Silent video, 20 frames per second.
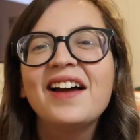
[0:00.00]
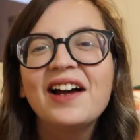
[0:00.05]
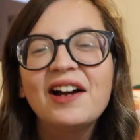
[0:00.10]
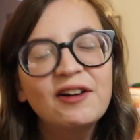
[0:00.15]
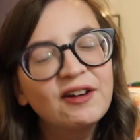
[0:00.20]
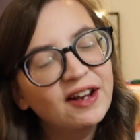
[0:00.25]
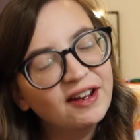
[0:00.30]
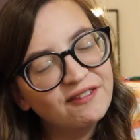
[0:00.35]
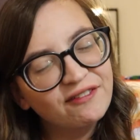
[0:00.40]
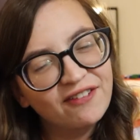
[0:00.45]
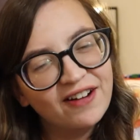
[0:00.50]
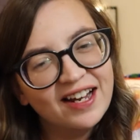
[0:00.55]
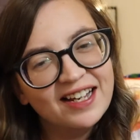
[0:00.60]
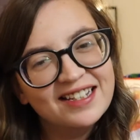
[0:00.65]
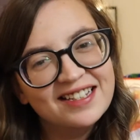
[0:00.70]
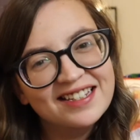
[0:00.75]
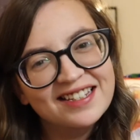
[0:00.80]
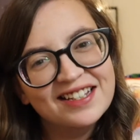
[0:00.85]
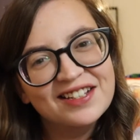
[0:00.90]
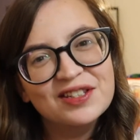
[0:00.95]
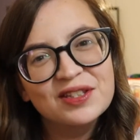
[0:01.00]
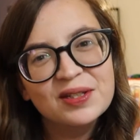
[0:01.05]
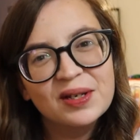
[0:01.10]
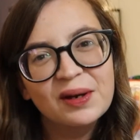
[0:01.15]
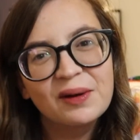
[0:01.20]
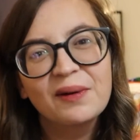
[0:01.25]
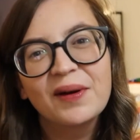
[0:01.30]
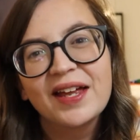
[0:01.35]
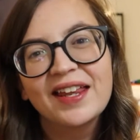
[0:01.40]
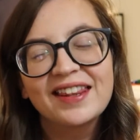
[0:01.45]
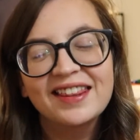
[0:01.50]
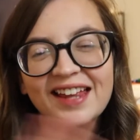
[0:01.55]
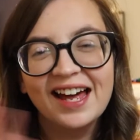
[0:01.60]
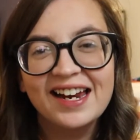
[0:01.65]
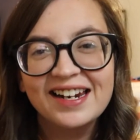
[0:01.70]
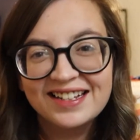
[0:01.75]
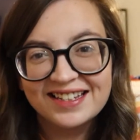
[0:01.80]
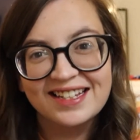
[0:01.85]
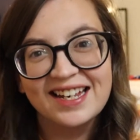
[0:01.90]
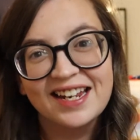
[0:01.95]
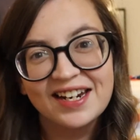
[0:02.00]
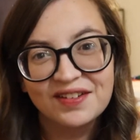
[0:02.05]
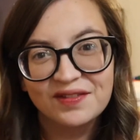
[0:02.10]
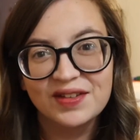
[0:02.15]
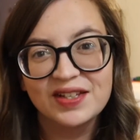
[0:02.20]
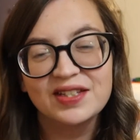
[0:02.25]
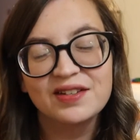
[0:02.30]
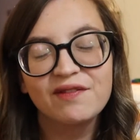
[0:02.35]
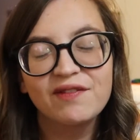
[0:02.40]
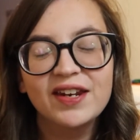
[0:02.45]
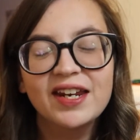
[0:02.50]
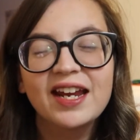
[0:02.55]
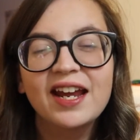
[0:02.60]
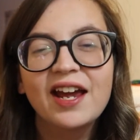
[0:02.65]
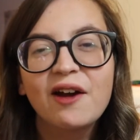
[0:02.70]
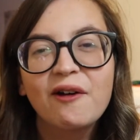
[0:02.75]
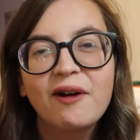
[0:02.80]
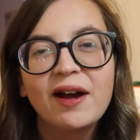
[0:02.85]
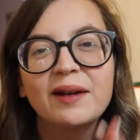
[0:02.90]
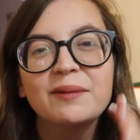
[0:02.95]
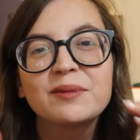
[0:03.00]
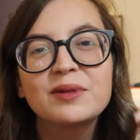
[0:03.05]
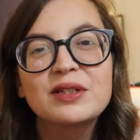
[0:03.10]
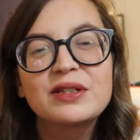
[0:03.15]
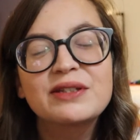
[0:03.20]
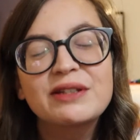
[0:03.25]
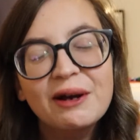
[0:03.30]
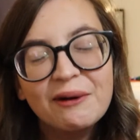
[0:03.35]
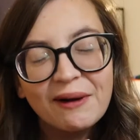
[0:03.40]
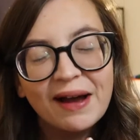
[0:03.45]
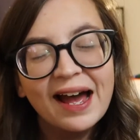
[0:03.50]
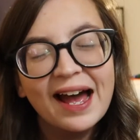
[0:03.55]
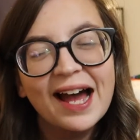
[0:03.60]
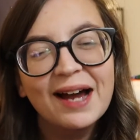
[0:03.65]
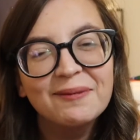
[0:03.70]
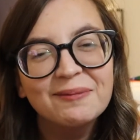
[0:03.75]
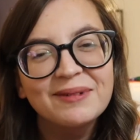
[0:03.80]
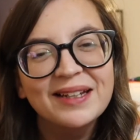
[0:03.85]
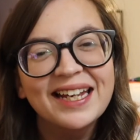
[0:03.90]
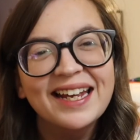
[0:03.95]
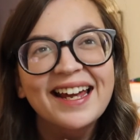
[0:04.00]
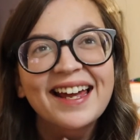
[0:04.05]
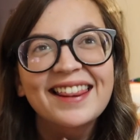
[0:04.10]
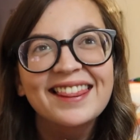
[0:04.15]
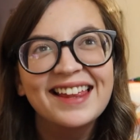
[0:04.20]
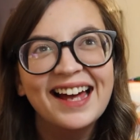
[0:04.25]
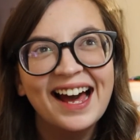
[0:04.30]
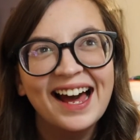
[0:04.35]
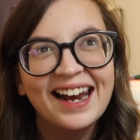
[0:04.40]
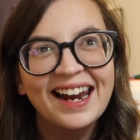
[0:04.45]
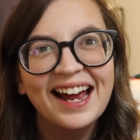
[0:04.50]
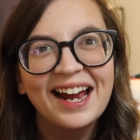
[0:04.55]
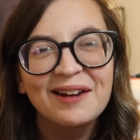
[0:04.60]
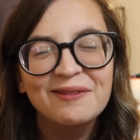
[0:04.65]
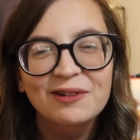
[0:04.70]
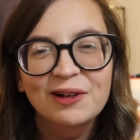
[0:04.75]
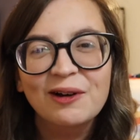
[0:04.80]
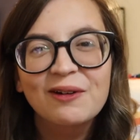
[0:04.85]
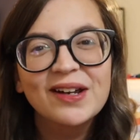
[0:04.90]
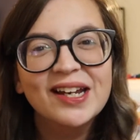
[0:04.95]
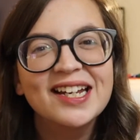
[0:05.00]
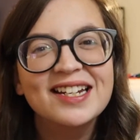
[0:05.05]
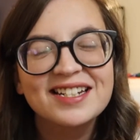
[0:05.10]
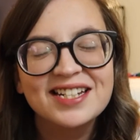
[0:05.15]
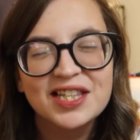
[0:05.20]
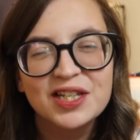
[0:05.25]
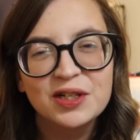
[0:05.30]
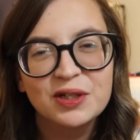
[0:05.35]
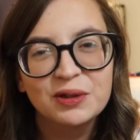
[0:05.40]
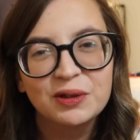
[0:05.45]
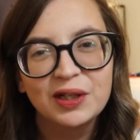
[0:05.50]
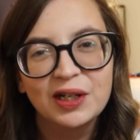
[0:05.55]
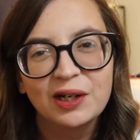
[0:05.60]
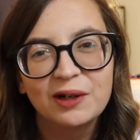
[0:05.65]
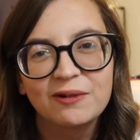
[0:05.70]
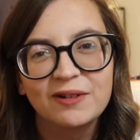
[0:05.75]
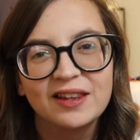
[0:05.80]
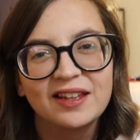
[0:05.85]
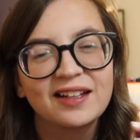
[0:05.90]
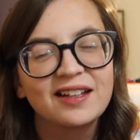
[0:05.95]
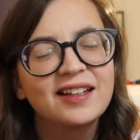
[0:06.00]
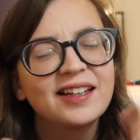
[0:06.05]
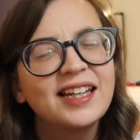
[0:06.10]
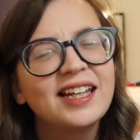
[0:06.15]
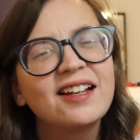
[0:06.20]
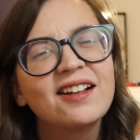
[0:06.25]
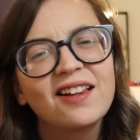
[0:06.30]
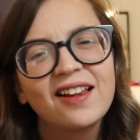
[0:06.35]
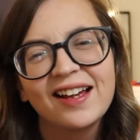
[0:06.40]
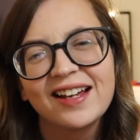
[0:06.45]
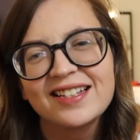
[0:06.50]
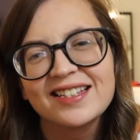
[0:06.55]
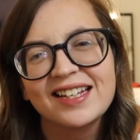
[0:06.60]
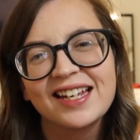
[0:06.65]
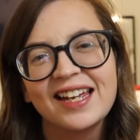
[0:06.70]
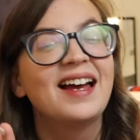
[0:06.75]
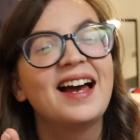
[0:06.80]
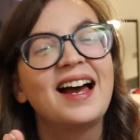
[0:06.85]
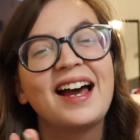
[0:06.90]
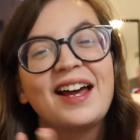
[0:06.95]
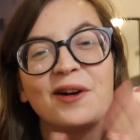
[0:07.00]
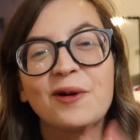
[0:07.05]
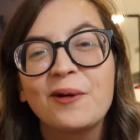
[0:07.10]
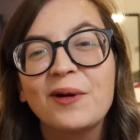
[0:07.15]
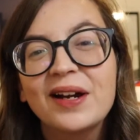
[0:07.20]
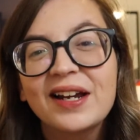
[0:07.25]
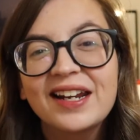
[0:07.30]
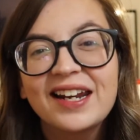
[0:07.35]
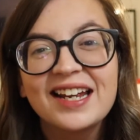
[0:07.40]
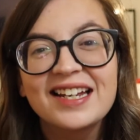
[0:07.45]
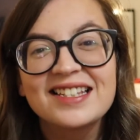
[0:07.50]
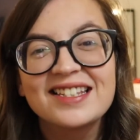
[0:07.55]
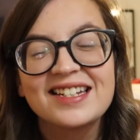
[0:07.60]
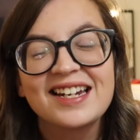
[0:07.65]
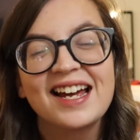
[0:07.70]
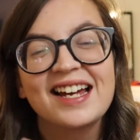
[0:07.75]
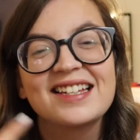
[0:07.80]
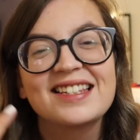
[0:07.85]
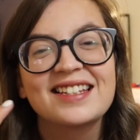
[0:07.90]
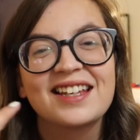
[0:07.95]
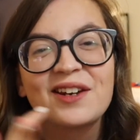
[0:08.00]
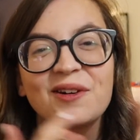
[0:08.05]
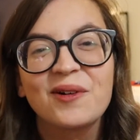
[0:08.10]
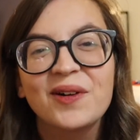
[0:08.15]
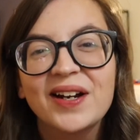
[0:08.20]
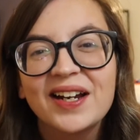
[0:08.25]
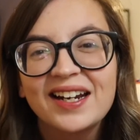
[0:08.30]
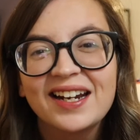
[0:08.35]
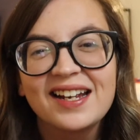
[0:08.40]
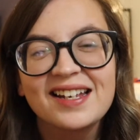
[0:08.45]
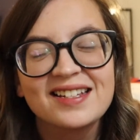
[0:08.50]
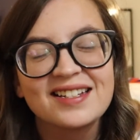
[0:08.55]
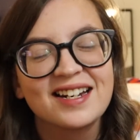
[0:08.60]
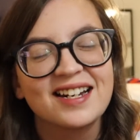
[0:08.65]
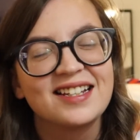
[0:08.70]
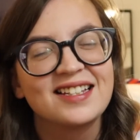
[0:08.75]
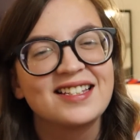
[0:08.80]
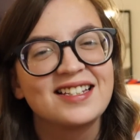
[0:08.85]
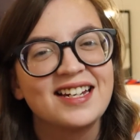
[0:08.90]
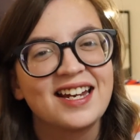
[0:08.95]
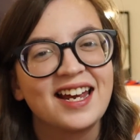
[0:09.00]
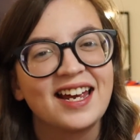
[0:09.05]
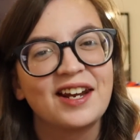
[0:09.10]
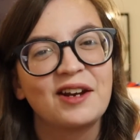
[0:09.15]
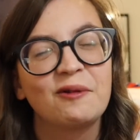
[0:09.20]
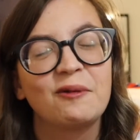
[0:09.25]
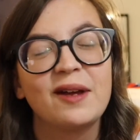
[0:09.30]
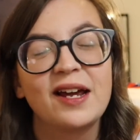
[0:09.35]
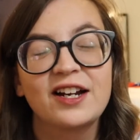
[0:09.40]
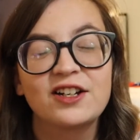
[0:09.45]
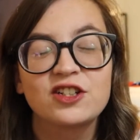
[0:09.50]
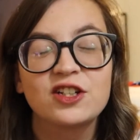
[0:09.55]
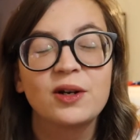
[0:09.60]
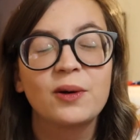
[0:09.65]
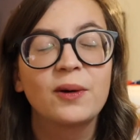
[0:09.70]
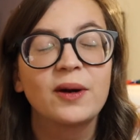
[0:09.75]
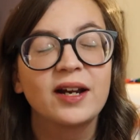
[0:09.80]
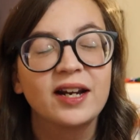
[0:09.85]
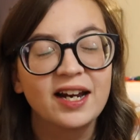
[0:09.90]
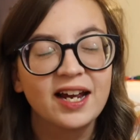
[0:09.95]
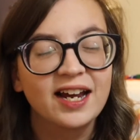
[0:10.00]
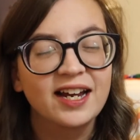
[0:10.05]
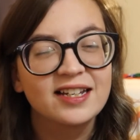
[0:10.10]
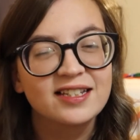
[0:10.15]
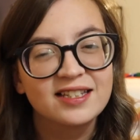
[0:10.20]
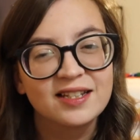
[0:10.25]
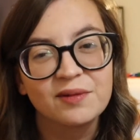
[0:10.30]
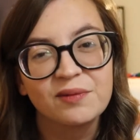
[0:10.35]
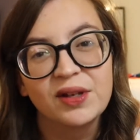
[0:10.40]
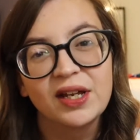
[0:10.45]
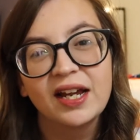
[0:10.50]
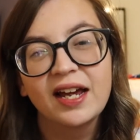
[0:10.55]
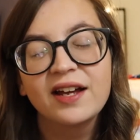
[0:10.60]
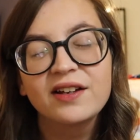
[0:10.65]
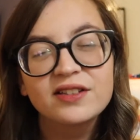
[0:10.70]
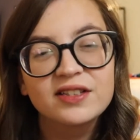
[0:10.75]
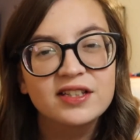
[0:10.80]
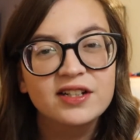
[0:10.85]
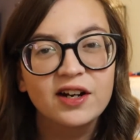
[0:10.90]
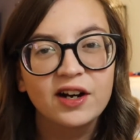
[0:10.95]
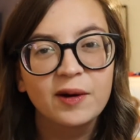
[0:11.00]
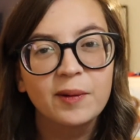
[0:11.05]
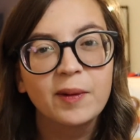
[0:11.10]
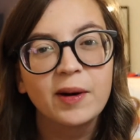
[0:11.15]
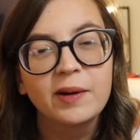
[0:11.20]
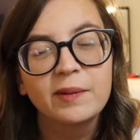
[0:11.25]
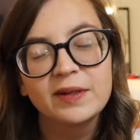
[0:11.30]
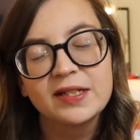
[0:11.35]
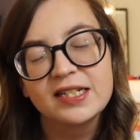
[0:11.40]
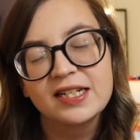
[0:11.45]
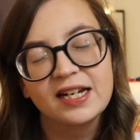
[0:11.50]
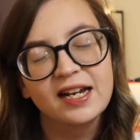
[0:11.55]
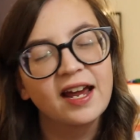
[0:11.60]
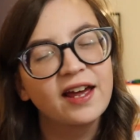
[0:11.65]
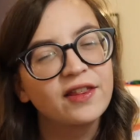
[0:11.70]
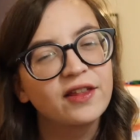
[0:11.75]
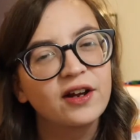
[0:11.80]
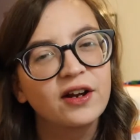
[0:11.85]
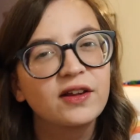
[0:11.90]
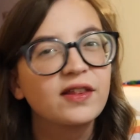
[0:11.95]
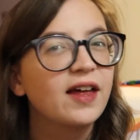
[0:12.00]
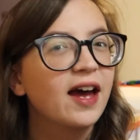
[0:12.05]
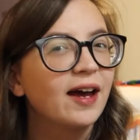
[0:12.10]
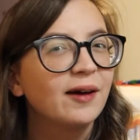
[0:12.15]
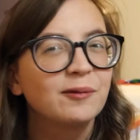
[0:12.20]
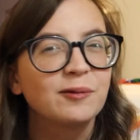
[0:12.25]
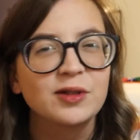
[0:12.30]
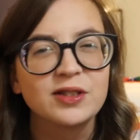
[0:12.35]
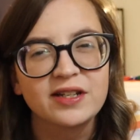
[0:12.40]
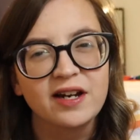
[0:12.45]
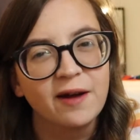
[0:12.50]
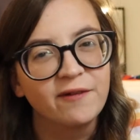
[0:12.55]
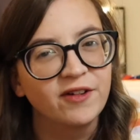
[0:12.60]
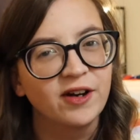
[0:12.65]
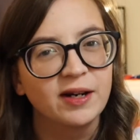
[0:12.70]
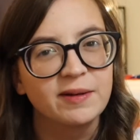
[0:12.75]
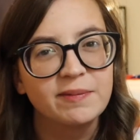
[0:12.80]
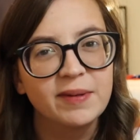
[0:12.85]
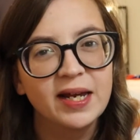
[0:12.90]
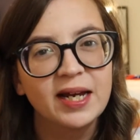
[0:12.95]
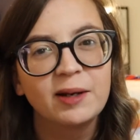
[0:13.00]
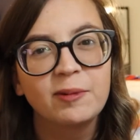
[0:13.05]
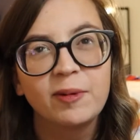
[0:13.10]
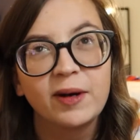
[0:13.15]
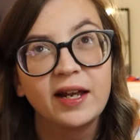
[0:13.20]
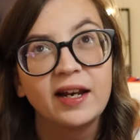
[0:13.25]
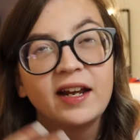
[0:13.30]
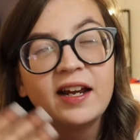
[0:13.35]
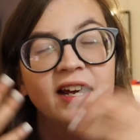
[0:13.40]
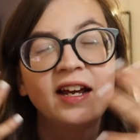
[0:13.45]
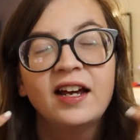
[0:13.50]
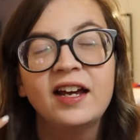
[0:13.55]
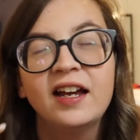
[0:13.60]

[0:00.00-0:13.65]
Okay, friends, so that is the end of this video. I'm so happy that I'm going into the new year with a clean closet, an organized desk, an organized nightstand. We actually organized something else in our apartment together that was not very big, but